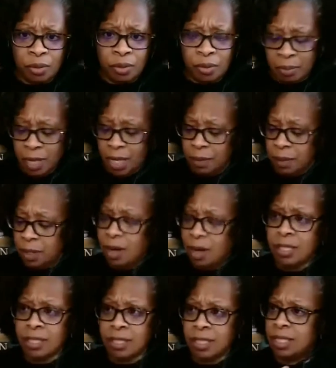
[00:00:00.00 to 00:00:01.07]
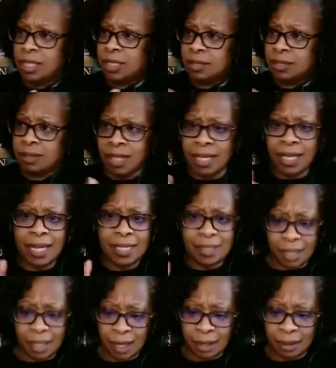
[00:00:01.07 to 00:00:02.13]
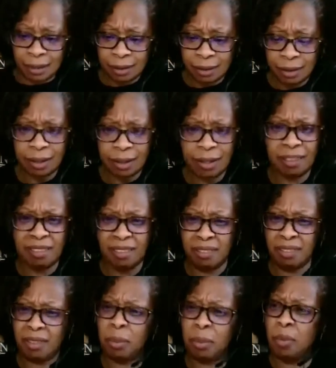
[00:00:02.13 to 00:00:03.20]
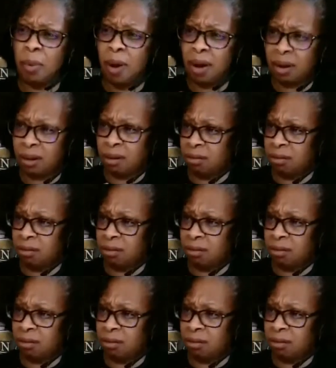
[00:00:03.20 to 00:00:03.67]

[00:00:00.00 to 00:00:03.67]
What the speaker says: Maybe all it needs, like I said, is a sip of water.